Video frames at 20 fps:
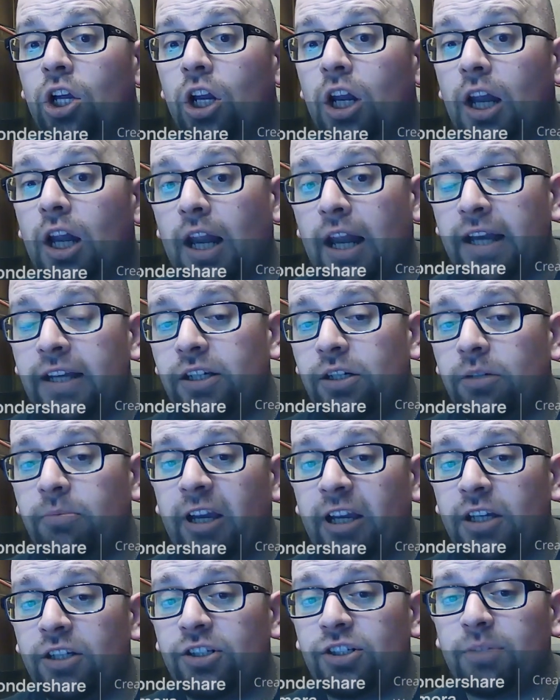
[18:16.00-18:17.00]
let your
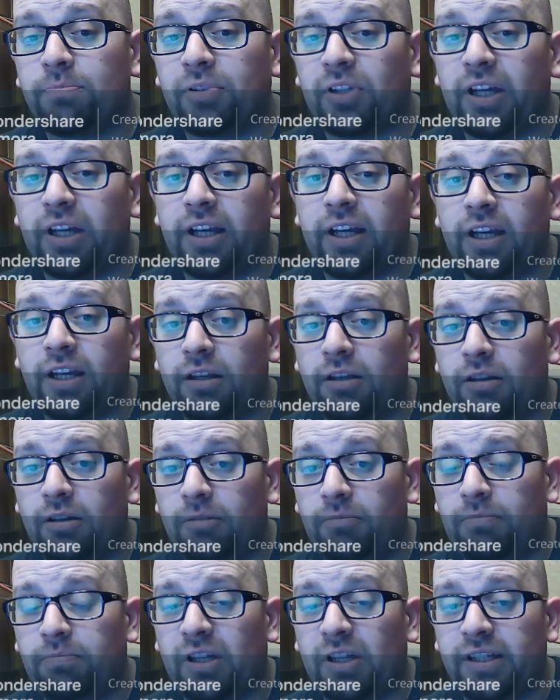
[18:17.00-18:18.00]
agent play
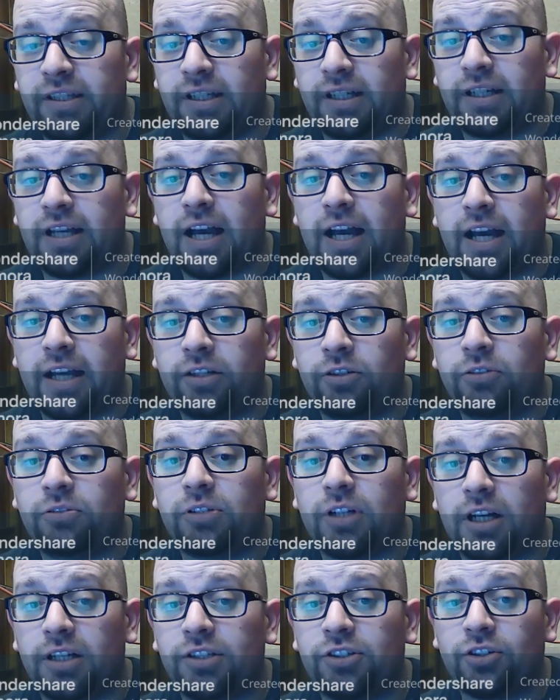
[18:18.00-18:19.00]
play the guy who
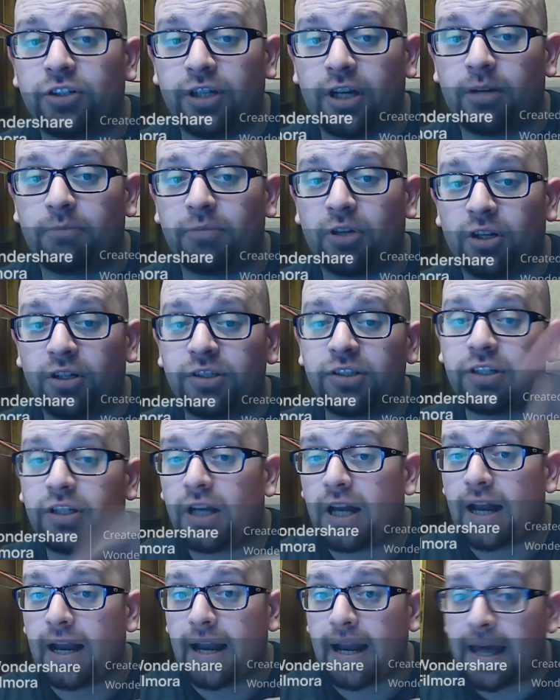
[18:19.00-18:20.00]
does your numbers.
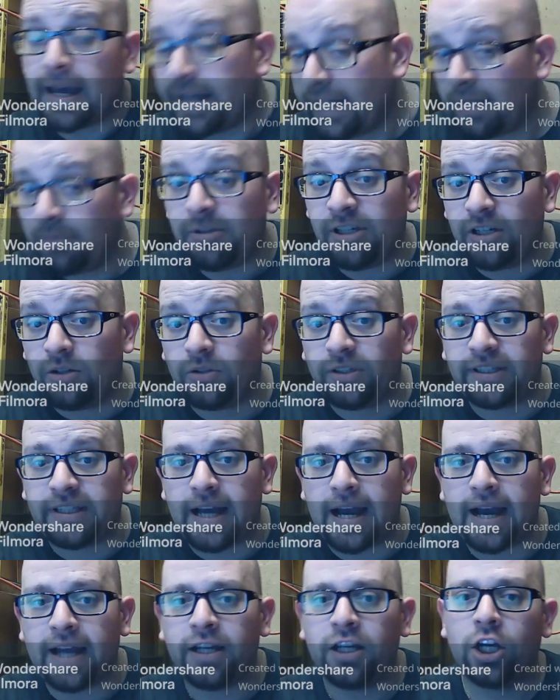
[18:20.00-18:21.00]
Let him deal with
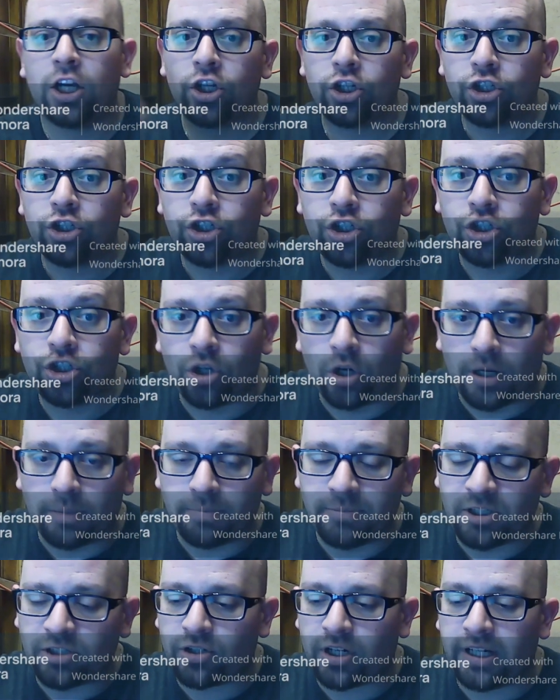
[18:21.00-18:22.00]
that. Show
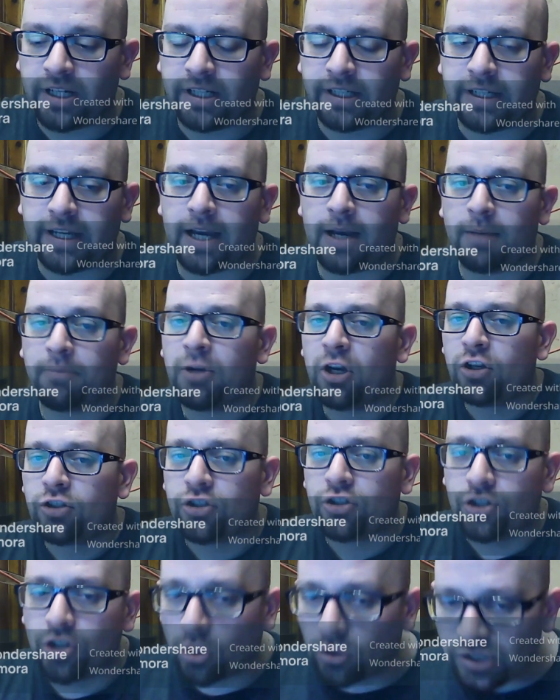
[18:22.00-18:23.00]
up to training camp.
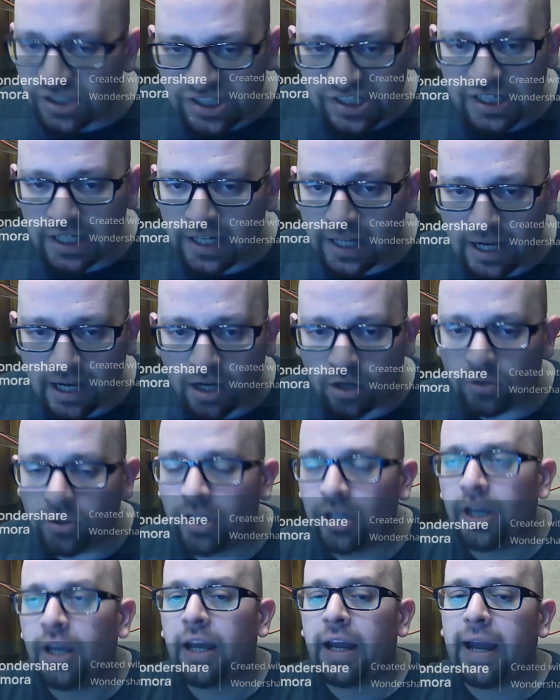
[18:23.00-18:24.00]
Don't sit out
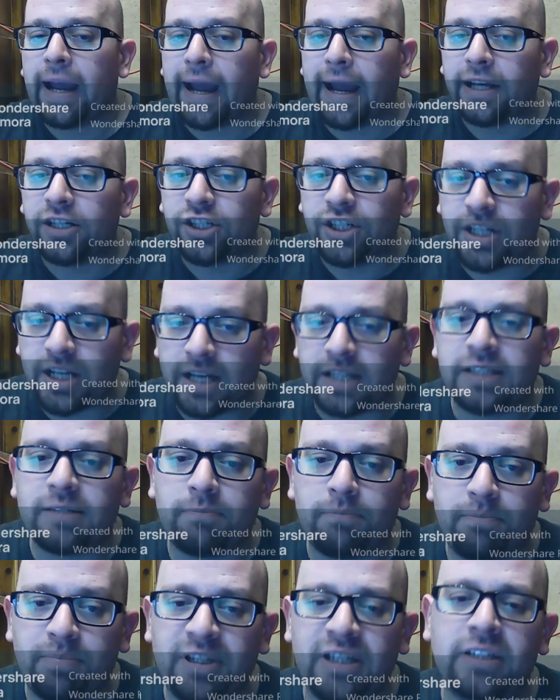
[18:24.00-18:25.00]
and just
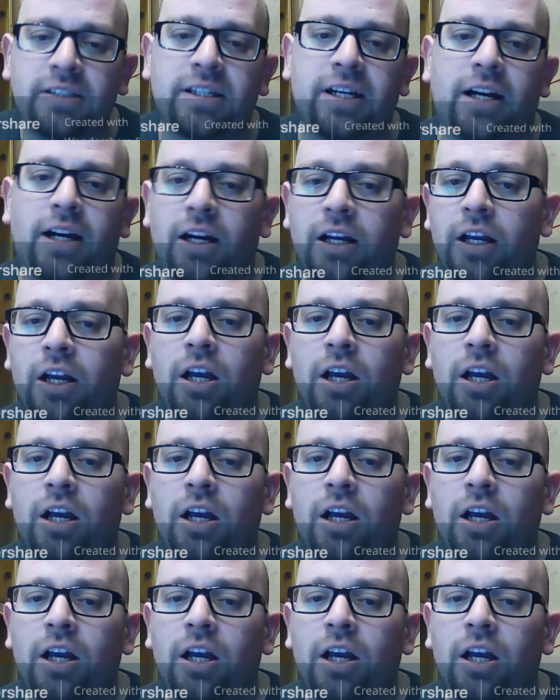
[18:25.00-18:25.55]
be there.